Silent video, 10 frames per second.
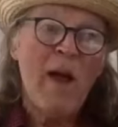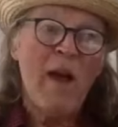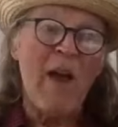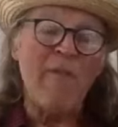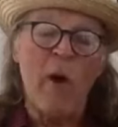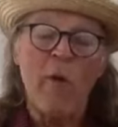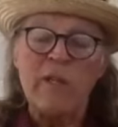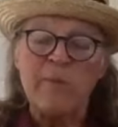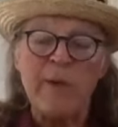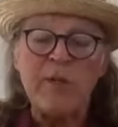I've
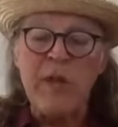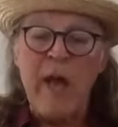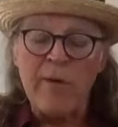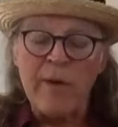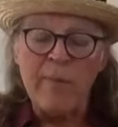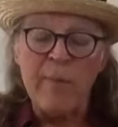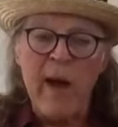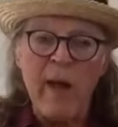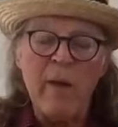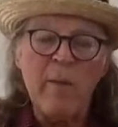always been astounded
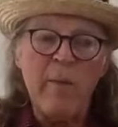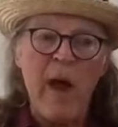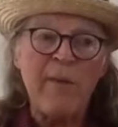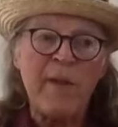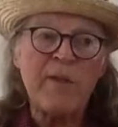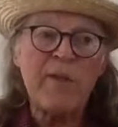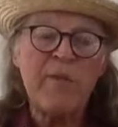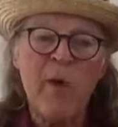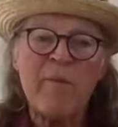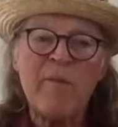by, by this
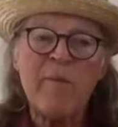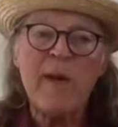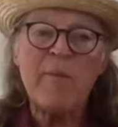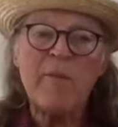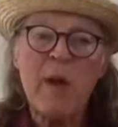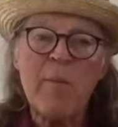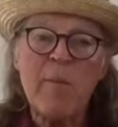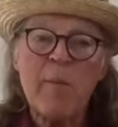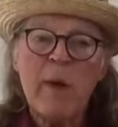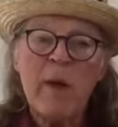form of mediumship
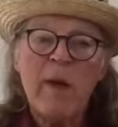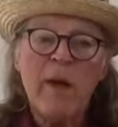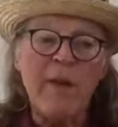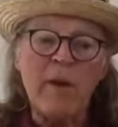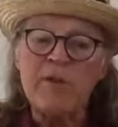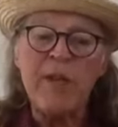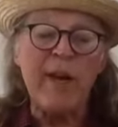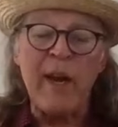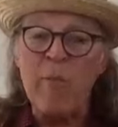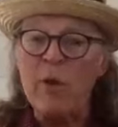and you don't see it
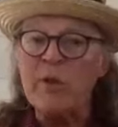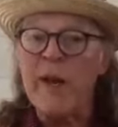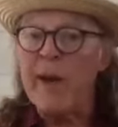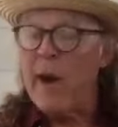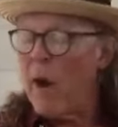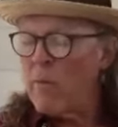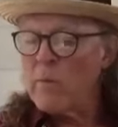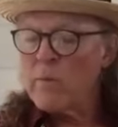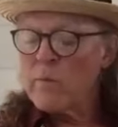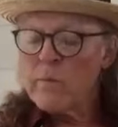anymore today at all.
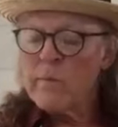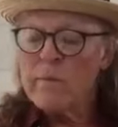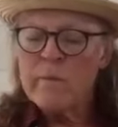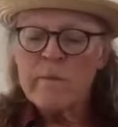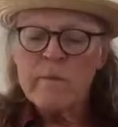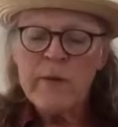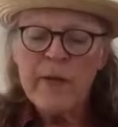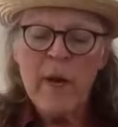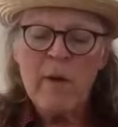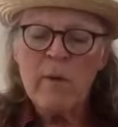You
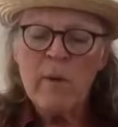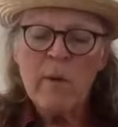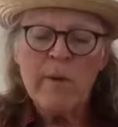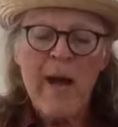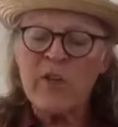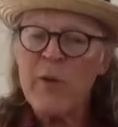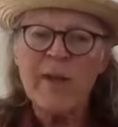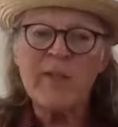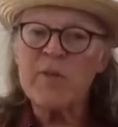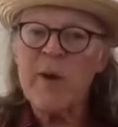don't. Not
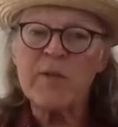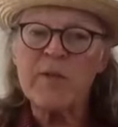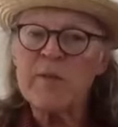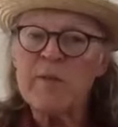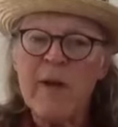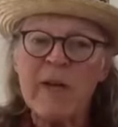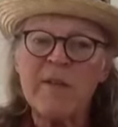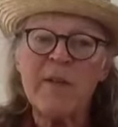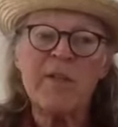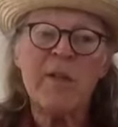trance address, not to
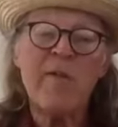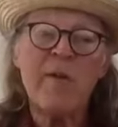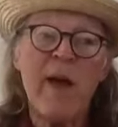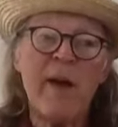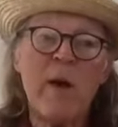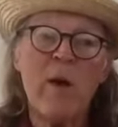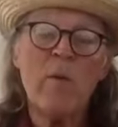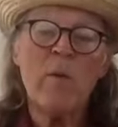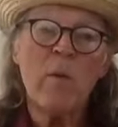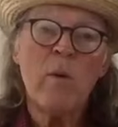this level, NO.